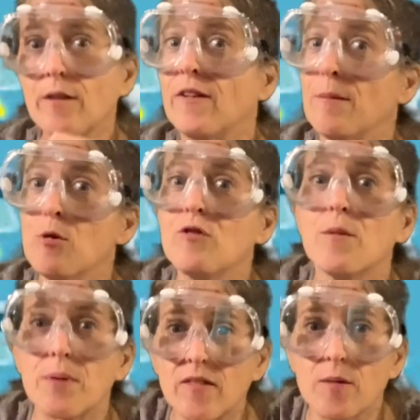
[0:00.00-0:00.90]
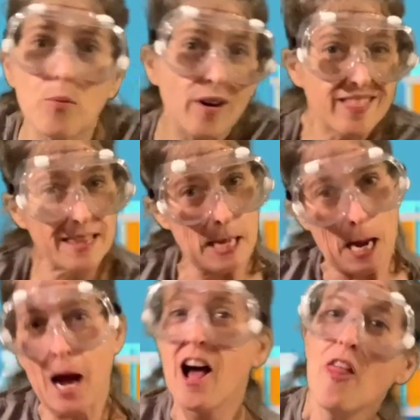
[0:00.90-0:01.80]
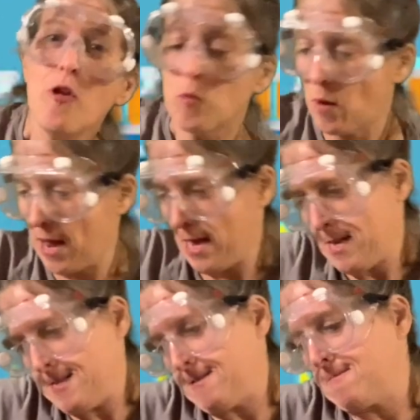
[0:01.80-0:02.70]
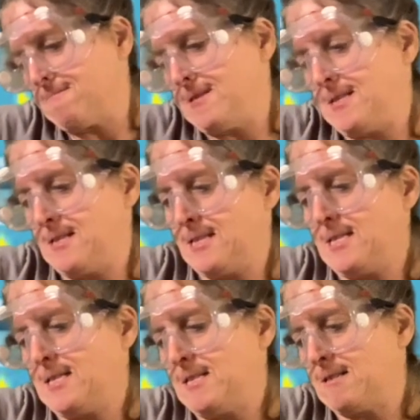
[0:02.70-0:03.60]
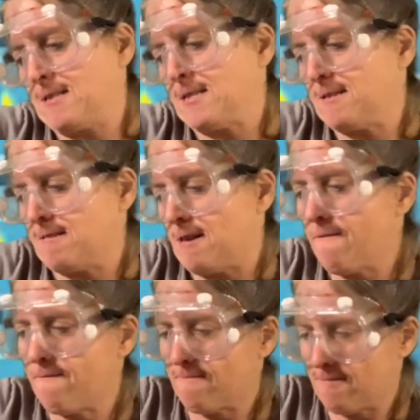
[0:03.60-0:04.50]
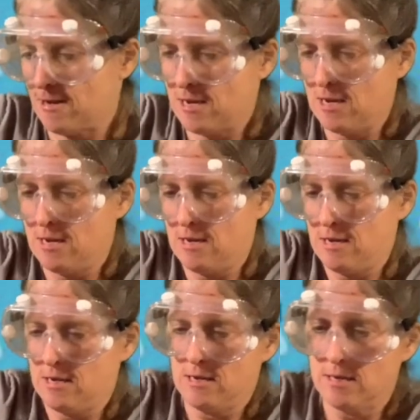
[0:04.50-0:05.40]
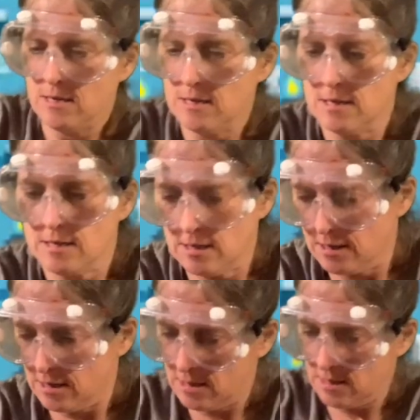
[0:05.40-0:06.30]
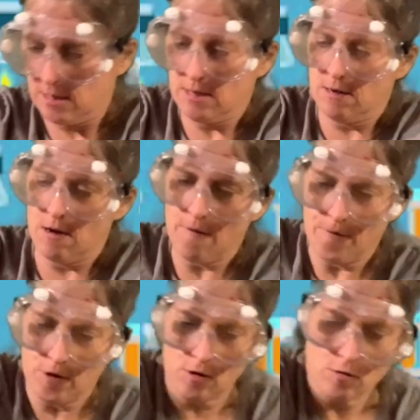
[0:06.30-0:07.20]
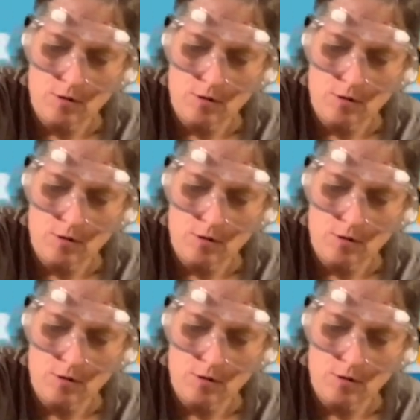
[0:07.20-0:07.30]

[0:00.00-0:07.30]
I move the pivot point the other way? All right, take these guys off. Off you go.